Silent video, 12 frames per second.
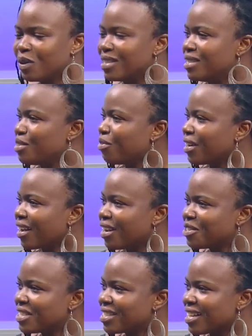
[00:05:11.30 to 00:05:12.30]
in different
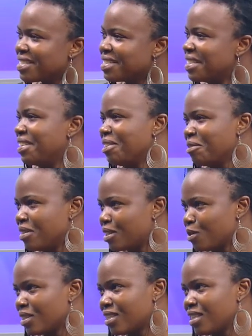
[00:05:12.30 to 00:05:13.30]
countries are stealing
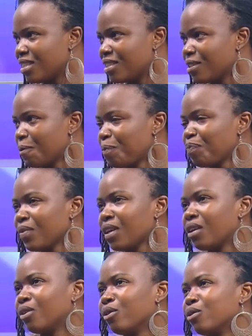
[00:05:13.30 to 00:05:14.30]
resources
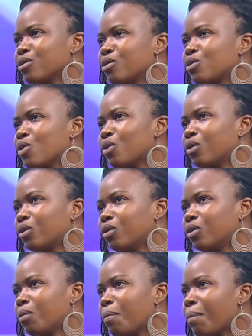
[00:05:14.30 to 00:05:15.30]
you know
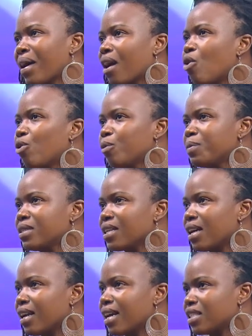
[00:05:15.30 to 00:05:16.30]
so my hopes
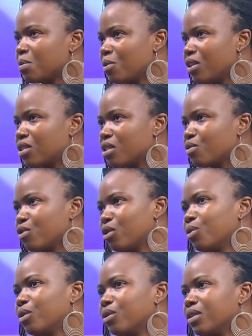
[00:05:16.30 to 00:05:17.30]
and aspirations for the
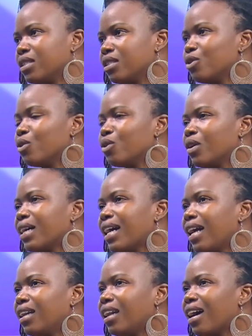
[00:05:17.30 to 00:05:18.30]
world you know
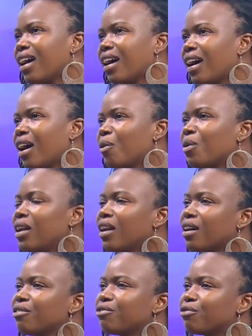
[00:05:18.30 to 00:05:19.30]
I, I would
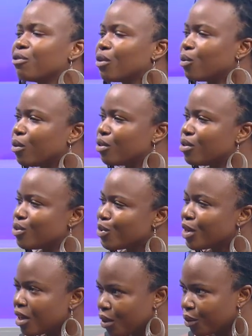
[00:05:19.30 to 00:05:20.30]
love for the world to
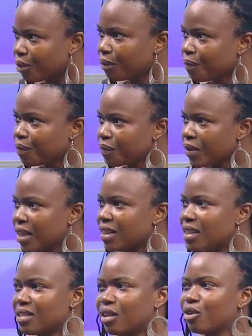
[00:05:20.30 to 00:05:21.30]
heal
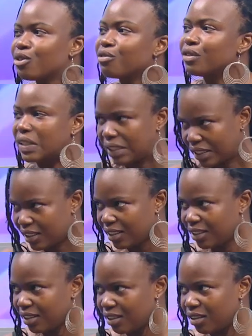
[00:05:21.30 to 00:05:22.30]
there's a lot of hate
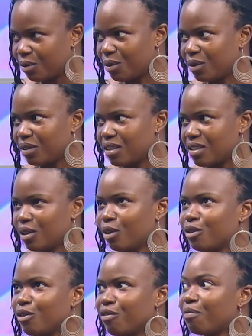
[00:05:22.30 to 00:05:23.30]
in the world there's a
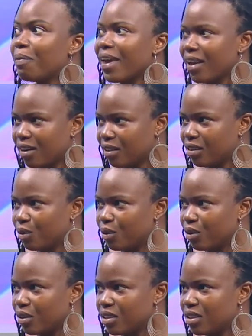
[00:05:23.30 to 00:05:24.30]
lot of pain in the
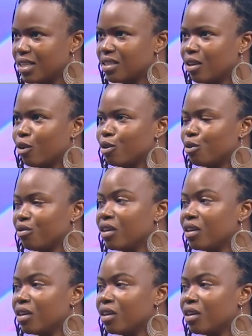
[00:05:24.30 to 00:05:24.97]
world there's a lot of